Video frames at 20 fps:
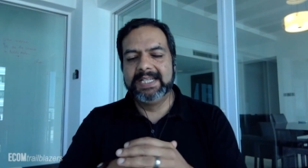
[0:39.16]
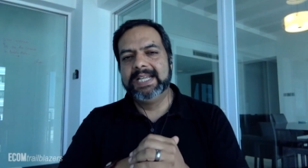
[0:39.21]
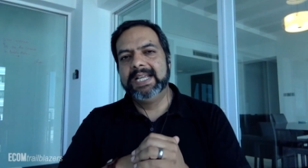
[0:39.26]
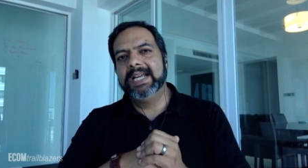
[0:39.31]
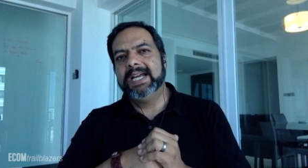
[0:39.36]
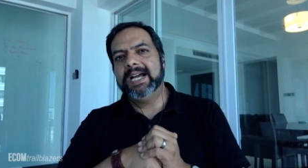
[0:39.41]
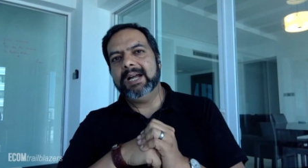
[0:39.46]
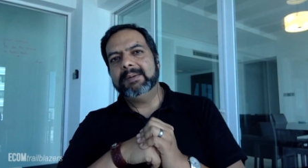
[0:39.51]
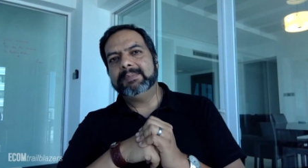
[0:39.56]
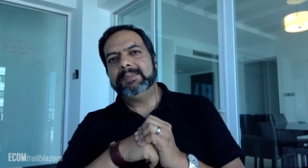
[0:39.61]

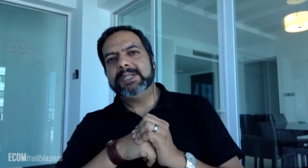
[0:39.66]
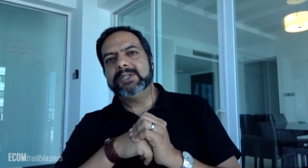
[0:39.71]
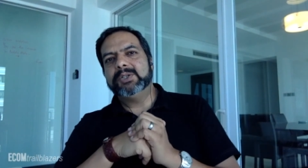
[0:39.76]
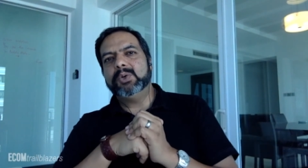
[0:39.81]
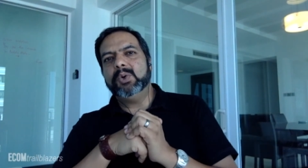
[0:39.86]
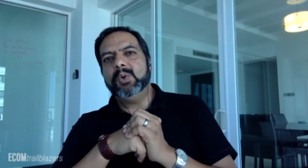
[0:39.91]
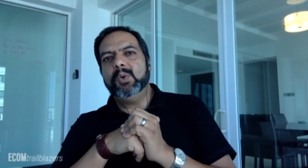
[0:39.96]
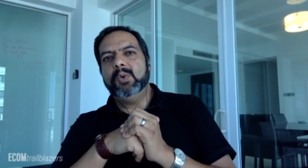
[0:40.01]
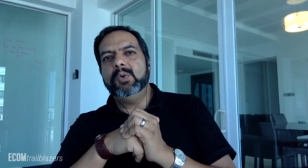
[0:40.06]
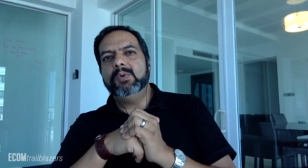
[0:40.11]
I'm going to
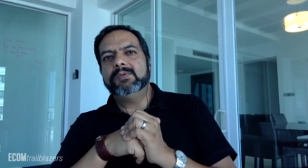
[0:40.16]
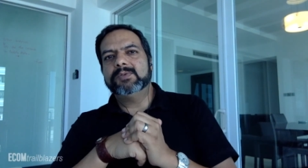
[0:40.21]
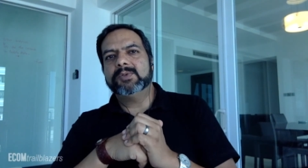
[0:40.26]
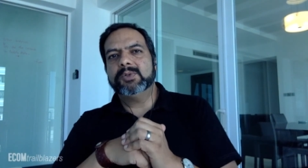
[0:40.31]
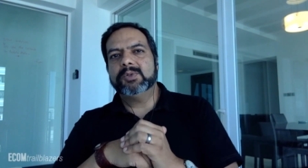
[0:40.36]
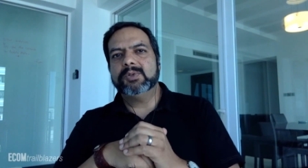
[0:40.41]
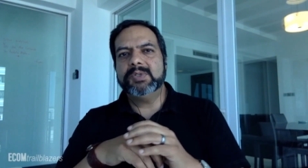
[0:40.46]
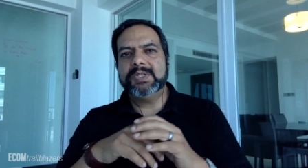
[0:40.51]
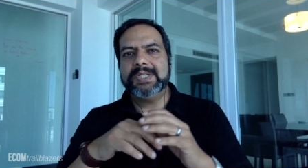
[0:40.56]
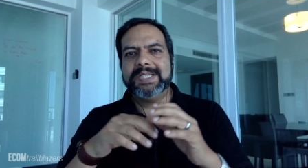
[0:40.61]
go
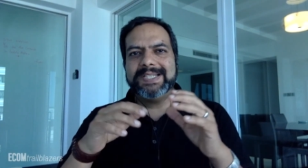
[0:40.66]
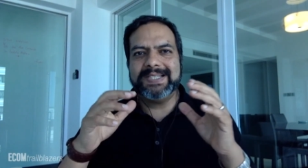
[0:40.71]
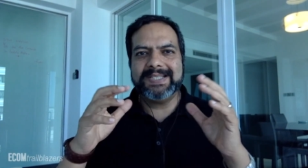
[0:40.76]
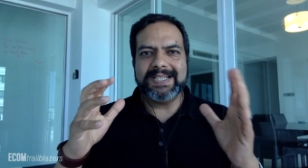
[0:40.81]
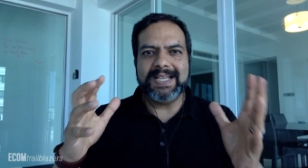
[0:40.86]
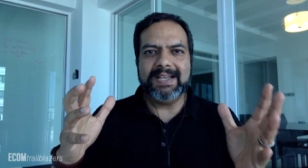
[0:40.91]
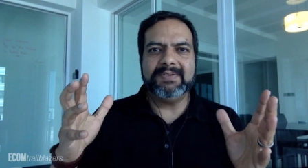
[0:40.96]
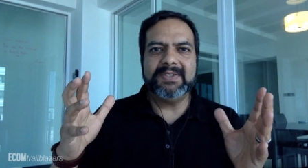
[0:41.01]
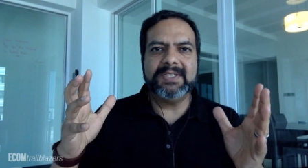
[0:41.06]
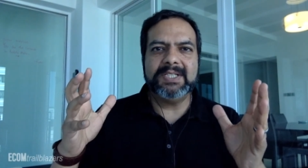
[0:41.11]
over
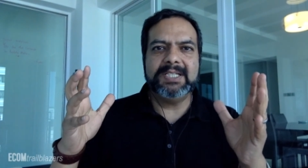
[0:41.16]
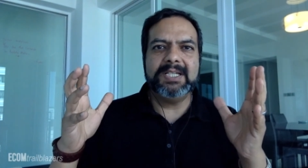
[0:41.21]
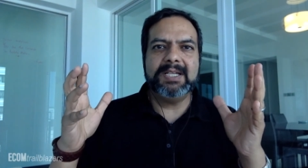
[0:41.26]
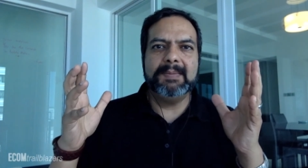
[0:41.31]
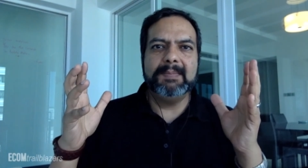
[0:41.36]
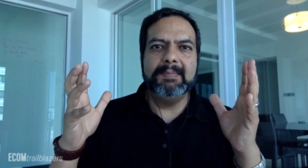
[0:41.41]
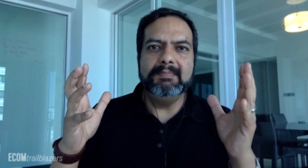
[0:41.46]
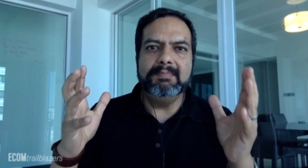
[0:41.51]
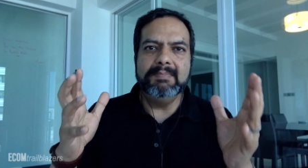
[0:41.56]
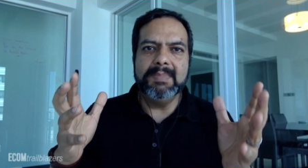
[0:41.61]
7
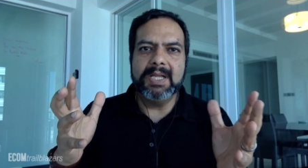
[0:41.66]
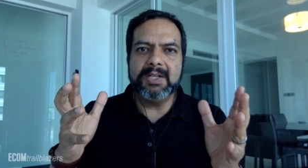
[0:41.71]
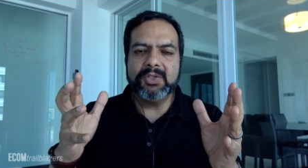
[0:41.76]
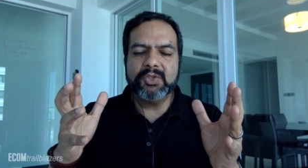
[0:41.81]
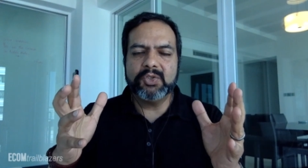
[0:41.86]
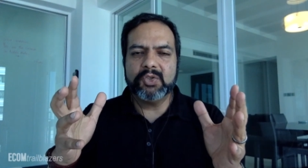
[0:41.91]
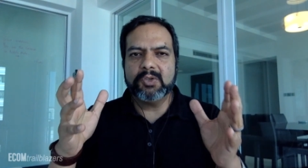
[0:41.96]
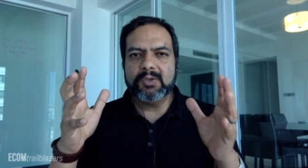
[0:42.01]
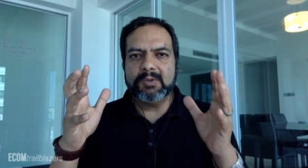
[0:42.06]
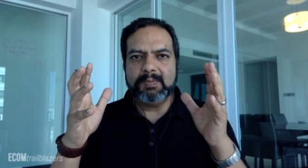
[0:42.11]

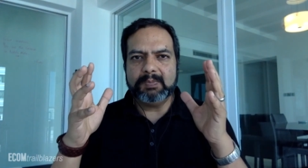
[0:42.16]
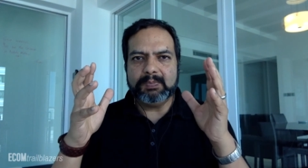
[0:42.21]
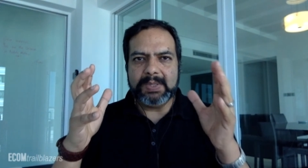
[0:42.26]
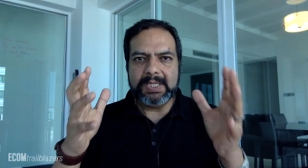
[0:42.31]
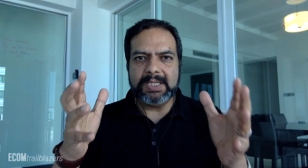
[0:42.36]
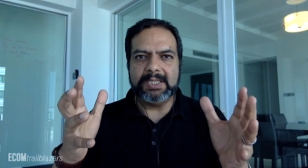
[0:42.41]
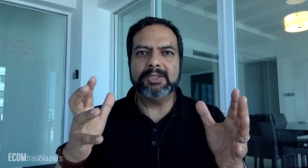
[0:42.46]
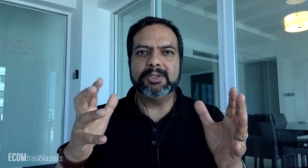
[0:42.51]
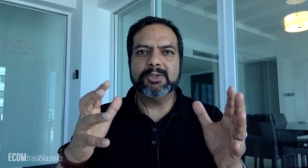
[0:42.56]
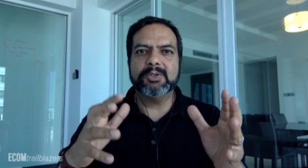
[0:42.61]
major
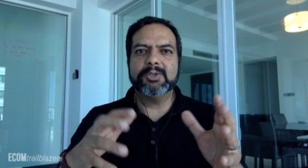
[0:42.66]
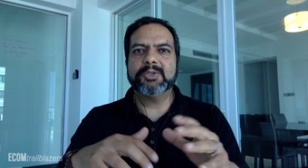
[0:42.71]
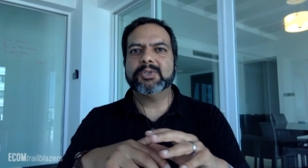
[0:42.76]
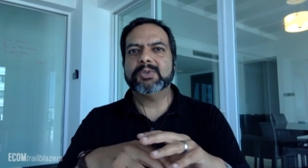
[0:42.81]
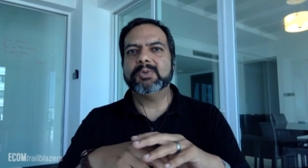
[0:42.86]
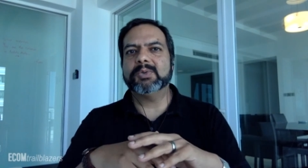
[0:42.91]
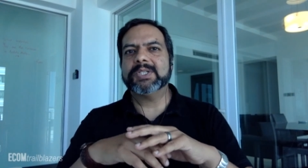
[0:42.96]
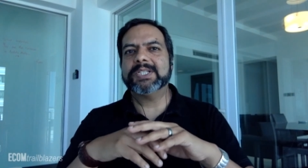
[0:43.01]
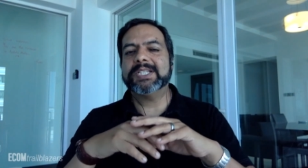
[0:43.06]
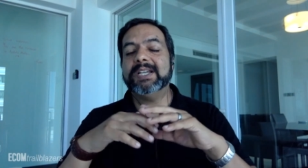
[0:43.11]
pillars
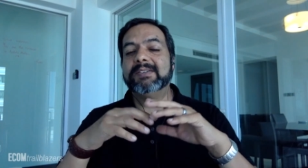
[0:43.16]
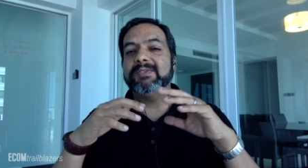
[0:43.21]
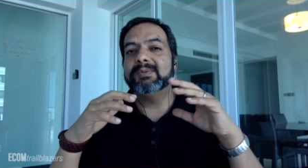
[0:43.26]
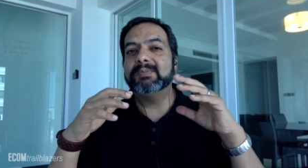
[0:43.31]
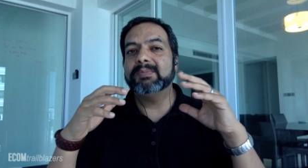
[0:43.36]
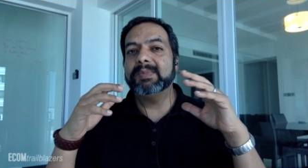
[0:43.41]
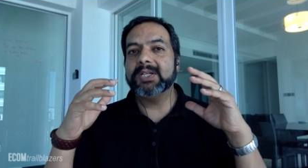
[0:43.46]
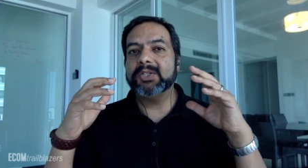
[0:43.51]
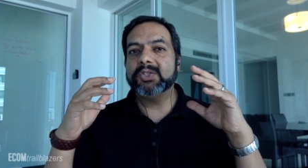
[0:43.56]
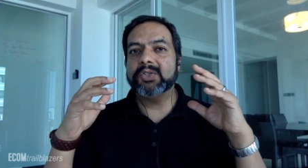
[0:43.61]
or 7
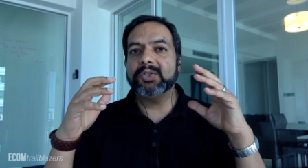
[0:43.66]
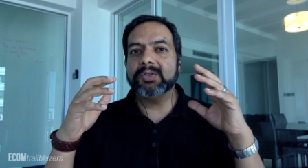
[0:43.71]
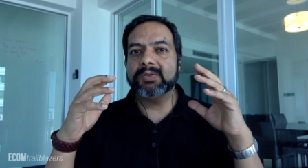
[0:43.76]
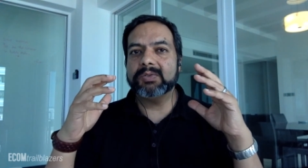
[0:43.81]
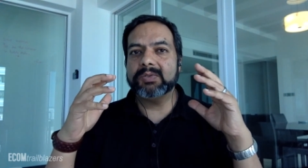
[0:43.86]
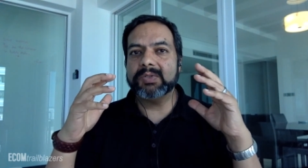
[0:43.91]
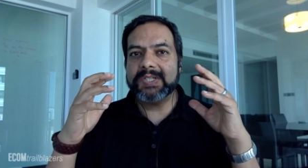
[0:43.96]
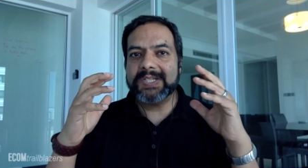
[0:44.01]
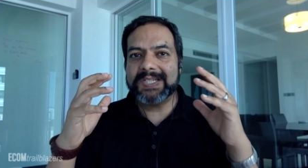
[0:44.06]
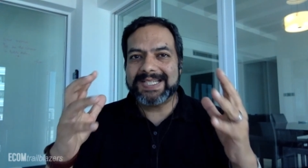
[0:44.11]

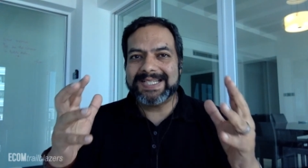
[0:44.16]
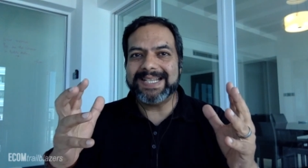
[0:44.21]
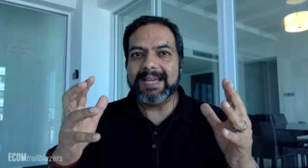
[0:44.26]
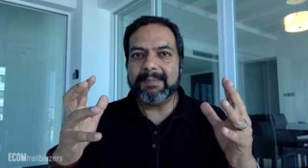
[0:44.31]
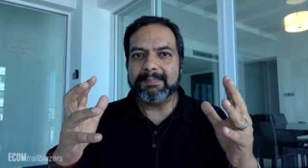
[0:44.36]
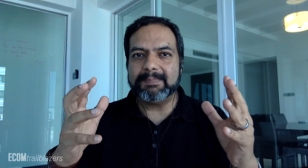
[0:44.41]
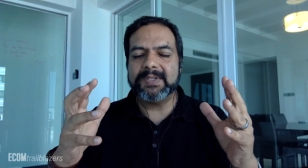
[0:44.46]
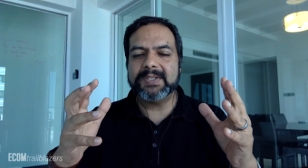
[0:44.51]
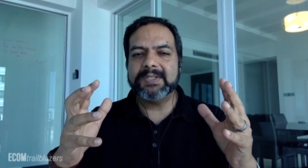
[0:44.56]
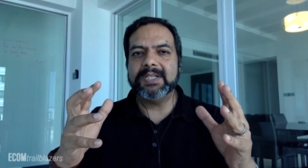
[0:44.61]
major
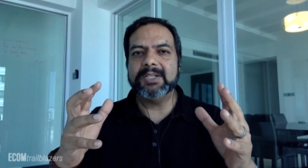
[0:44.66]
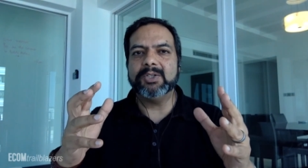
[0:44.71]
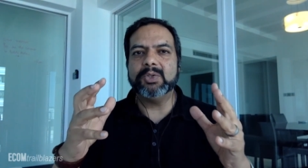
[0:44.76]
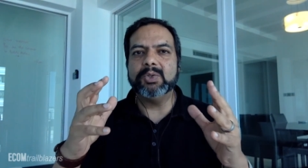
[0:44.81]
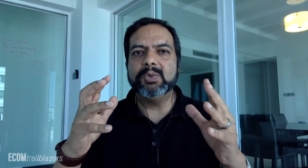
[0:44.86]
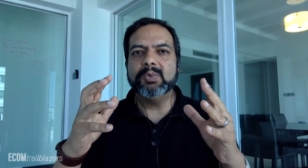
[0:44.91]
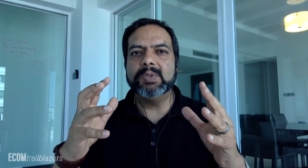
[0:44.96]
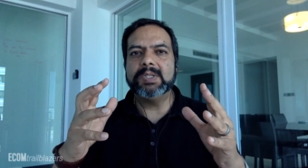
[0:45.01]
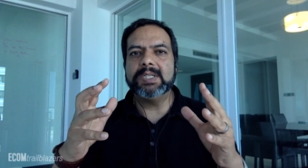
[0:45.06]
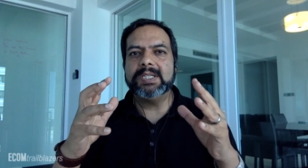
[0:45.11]
steps that
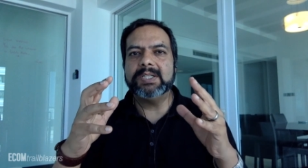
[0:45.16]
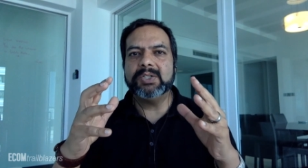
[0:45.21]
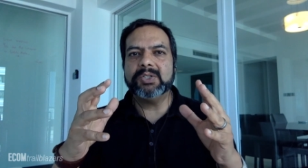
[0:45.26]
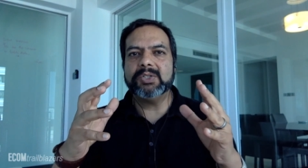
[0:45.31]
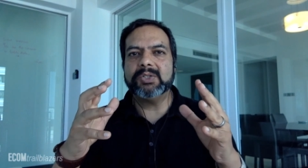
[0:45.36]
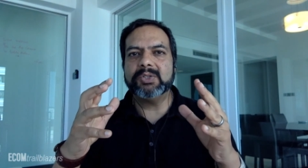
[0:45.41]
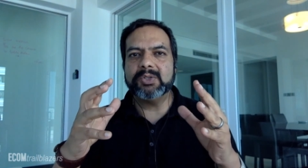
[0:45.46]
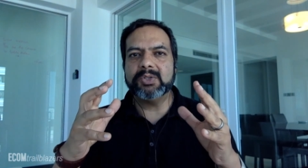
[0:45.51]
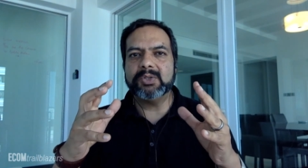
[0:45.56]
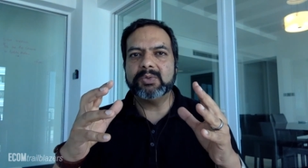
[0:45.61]
you need to
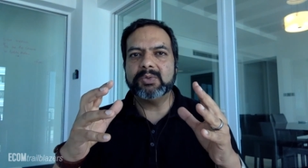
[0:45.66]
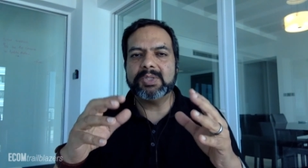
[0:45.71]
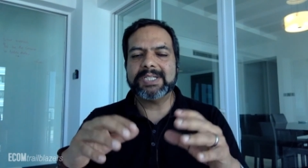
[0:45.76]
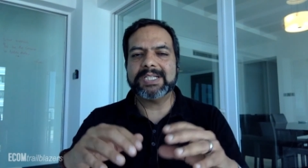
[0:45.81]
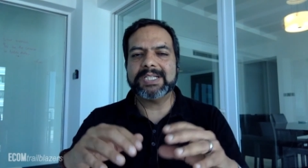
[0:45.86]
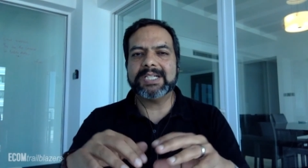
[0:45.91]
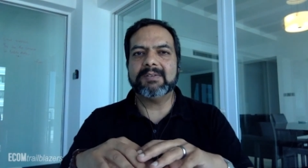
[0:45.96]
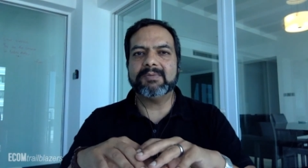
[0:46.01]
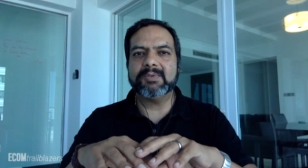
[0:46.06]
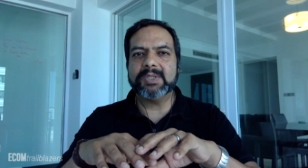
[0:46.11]
do to
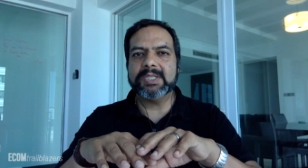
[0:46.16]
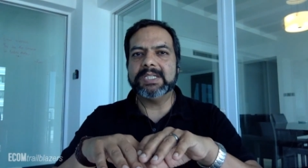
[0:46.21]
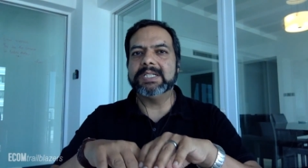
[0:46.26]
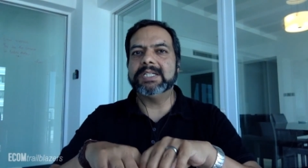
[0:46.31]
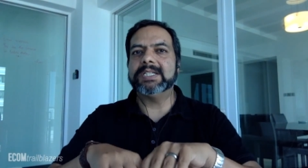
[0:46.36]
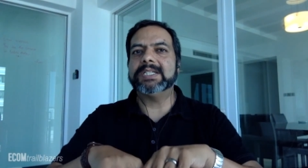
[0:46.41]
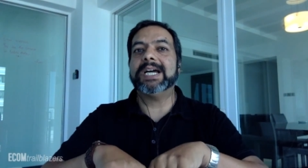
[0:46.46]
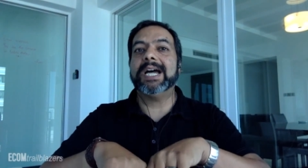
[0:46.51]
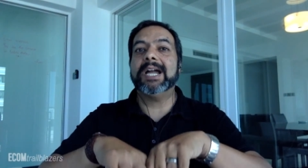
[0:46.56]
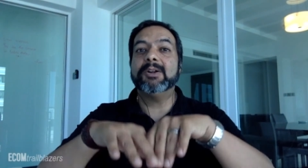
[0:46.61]
cover the
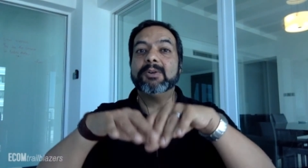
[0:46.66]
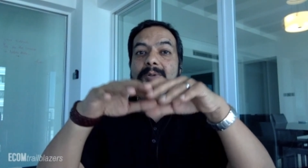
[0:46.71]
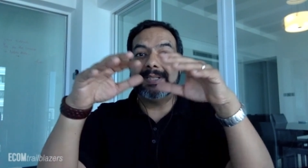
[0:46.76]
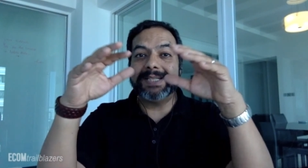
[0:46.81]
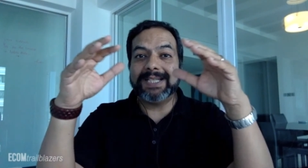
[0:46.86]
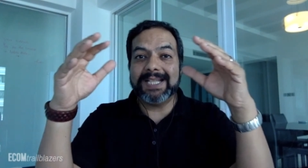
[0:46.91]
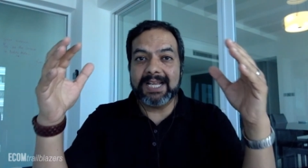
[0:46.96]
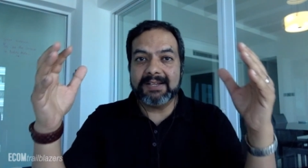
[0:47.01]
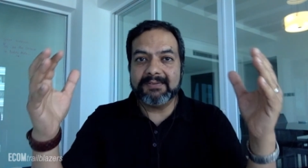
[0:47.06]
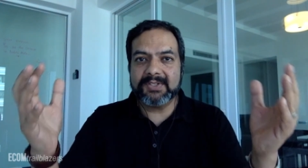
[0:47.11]
entire
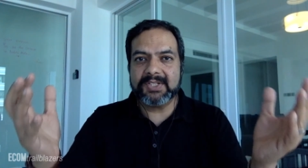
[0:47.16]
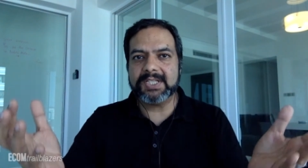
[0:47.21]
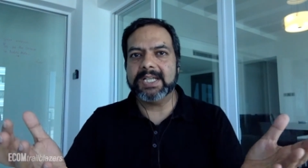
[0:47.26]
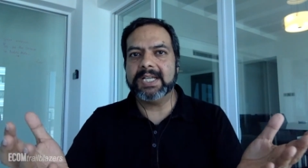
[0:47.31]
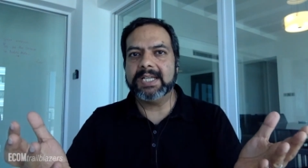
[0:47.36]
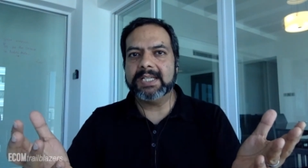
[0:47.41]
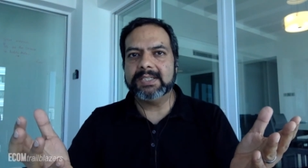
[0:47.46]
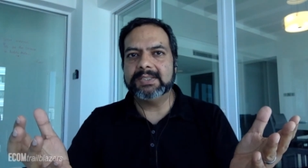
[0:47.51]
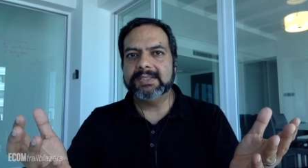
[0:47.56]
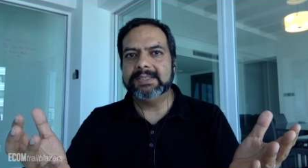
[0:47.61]
life
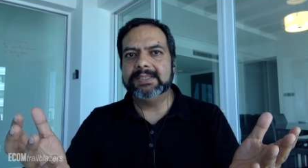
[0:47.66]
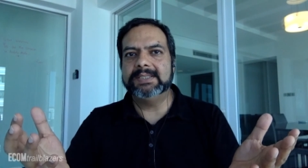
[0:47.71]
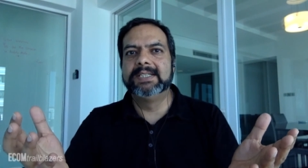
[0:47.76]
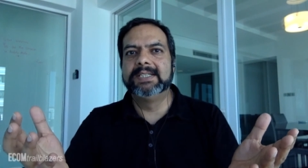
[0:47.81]
cycle,